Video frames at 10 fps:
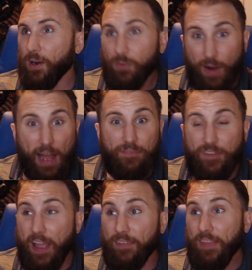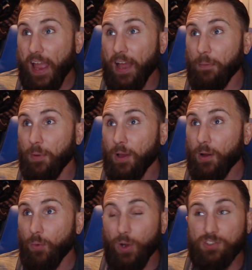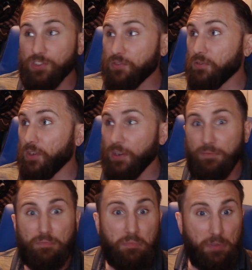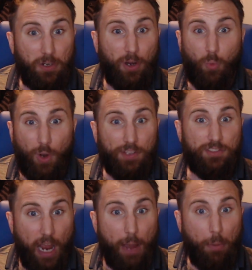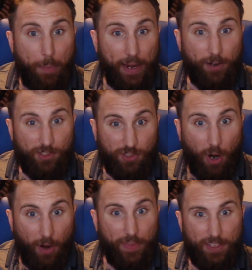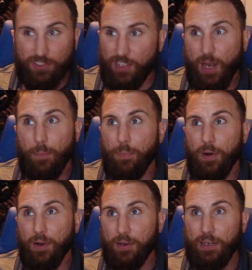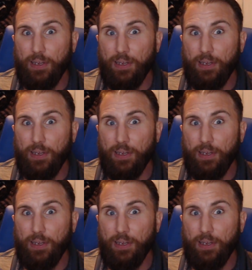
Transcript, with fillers: Rob Van Dam was, uh, you know, one time a bigger star than CM Punk.